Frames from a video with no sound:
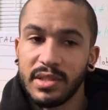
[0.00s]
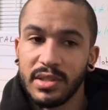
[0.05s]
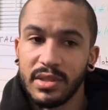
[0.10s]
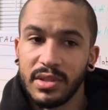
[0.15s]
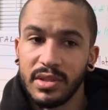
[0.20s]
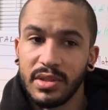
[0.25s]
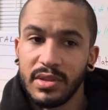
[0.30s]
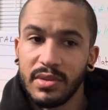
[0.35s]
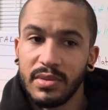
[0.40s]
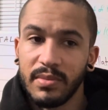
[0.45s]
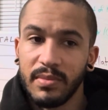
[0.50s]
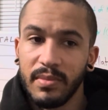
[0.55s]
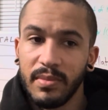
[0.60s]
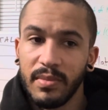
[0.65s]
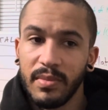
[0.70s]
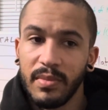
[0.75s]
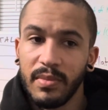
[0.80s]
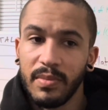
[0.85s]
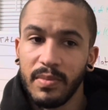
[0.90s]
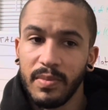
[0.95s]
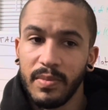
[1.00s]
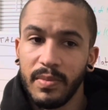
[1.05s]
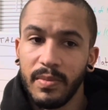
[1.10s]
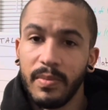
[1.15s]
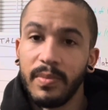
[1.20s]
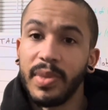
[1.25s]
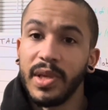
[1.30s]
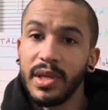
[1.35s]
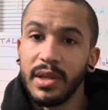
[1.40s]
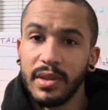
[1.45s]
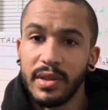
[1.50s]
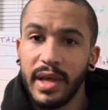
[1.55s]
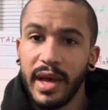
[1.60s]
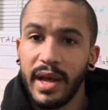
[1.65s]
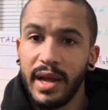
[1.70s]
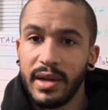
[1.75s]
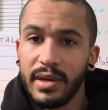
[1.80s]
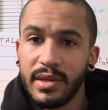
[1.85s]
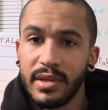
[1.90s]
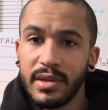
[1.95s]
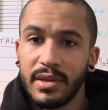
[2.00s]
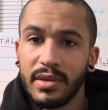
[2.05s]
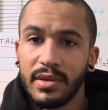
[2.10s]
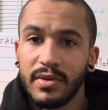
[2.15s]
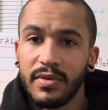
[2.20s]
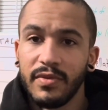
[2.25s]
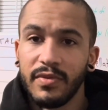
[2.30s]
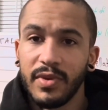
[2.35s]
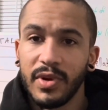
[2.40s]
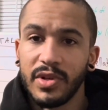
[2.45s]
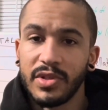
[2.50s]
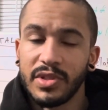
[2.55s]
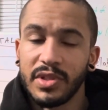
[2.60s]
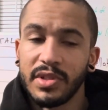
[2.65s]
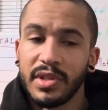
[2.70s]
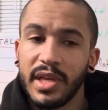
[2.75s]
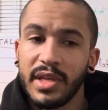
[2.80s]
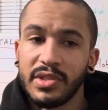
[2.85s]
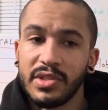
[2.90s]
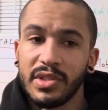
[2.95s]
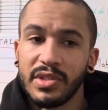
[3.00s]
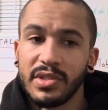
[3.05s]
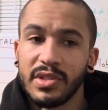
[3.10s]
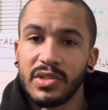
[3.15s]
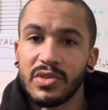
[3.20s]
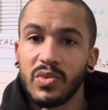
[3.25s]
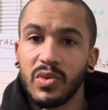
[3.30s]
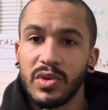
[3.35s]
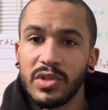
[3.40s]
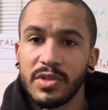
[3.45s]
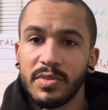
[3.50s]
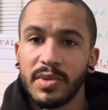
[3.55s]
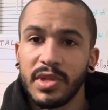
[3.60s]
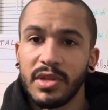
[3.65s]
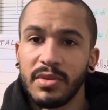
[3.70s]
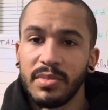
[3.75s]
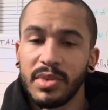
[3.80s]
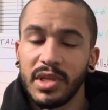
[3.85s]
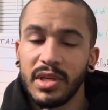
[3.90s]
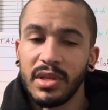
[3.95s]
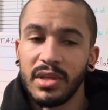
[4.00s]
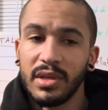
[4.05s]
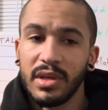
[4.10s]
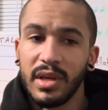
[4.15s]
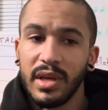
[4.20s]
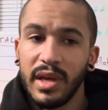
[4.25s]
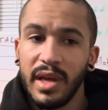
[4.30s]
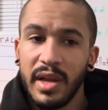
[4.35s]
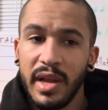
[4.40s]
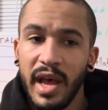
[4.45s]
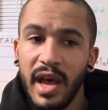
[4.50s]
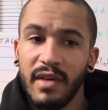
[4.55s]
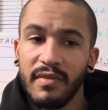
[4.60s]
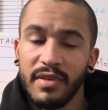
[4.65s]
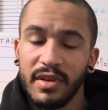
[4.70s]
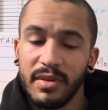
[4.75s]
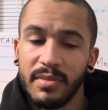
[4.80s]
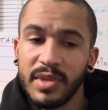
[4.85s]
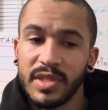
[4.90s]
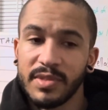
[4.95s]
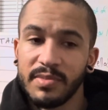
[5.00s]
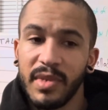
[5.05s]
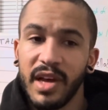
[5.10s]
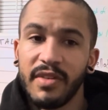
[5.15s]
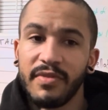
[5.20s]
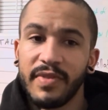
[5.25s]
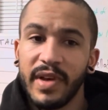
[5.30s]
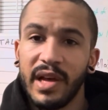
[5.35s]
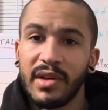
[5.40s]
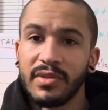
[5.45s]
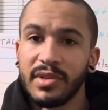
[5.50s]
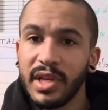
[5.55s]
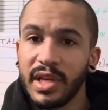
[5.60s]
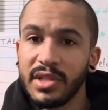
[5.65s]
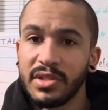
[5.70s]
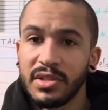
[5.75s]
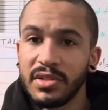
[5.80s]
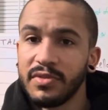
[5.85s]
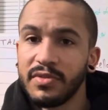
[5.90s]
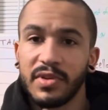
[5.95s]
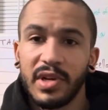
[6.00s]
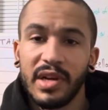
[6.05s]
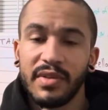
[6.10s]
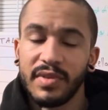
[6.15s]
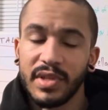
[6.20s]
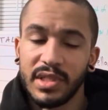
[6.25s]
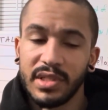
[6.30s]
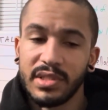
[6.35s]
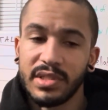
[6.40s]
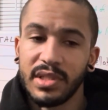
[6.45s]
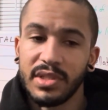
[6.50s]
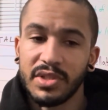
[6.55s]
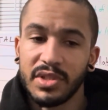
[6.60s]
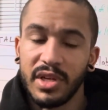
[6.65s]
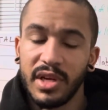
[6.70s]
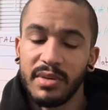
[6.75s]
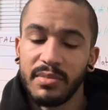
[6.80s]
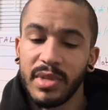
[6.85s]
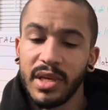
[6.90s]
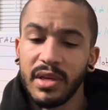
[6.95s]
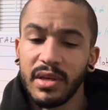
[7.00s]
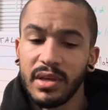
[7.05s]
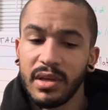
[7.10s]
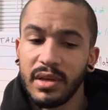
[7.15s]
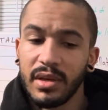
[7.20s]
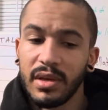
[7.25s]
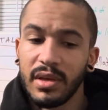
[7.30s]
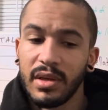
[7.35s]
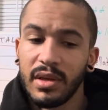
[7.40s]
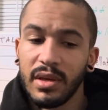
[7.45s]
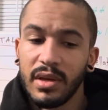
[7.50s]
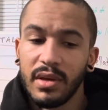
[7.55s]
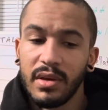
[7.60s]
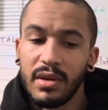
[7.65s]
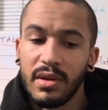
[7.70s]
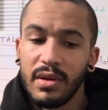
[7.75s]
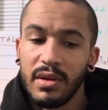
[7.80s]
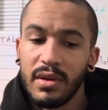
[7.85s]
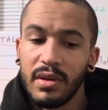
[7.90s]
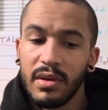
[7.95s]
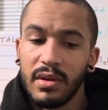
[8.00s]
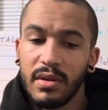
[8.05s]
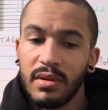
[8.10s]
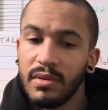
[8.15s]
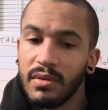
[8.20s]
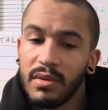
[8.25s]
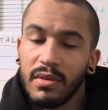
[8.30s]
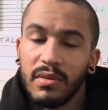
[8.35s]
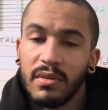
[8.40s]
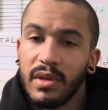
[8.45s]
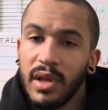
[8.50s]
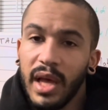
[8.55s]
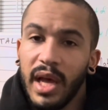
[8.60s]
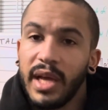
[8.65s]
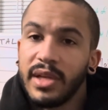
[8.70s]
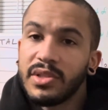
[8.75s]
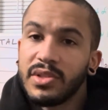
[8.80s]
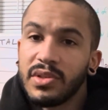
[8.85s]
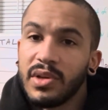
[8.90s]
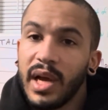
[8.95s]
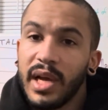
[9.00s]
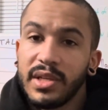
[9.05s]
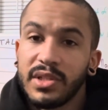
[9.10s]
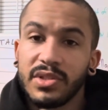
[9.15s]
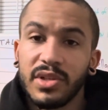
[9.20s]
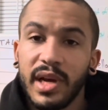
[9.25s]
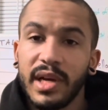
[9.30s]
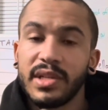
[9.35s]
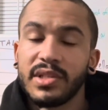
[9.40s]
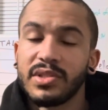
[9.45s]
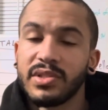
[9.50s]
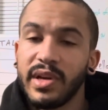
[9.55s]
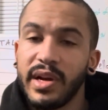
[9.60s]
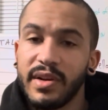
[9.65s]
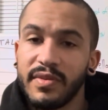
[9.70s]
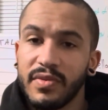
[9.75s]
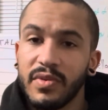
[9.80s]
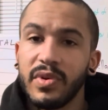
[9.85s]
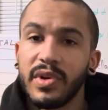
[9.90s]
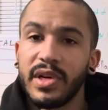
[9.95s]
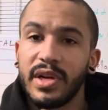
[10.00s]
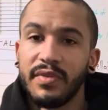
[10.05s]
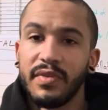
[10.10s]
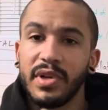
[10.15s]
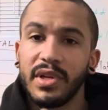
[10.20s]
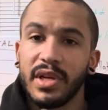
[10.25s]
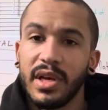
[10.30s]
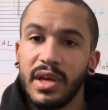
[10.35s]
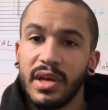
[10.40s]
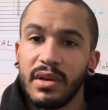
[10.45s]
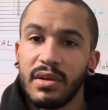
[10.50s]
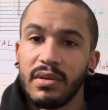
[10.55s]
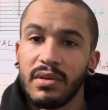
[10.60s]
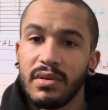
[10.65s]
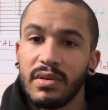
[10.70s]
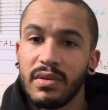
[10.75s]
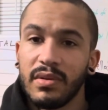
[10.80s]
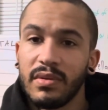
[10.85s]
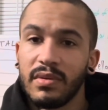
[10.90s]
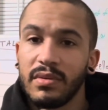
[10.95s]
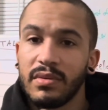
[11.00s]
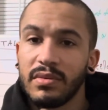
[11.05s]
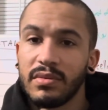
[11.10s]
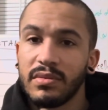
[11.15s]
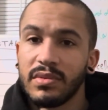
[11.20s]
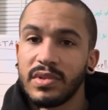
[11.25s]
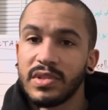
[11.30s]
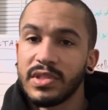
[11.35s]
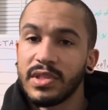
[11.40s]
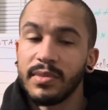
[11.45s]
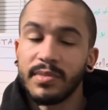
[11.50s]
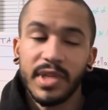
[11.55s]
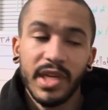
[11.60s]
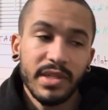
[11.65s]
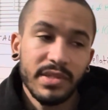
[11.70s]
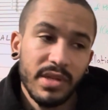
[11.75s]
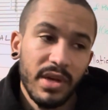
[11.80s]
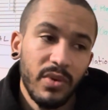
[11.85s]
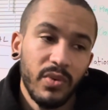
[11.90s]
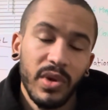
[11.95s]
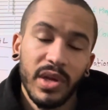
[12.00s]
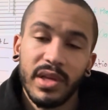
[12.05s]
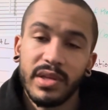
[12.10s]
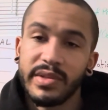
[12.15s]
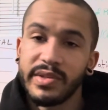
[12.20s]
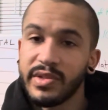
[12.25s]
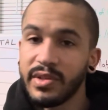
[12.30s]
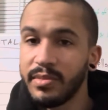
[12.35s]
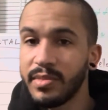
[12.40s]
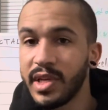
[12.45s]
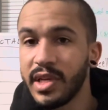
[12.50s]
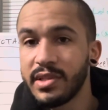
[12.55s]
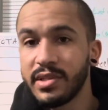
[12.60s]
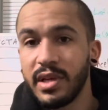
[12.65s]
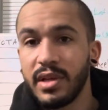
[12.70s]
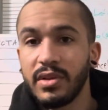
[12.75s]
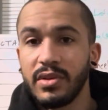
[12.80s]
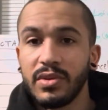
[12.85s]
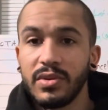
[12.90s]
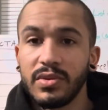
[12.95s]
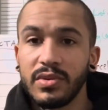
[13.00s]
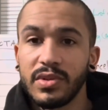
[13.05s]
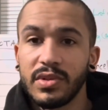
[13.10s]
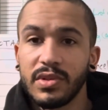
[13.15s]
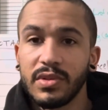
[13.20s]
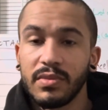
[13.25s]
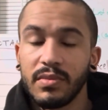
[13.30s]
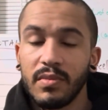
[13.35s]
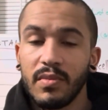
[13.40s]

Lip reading: to be that version that Jesus wants me to be and have him as my foundation for every decision I make. I try to strive for it every day. Some days I win, some days I lose.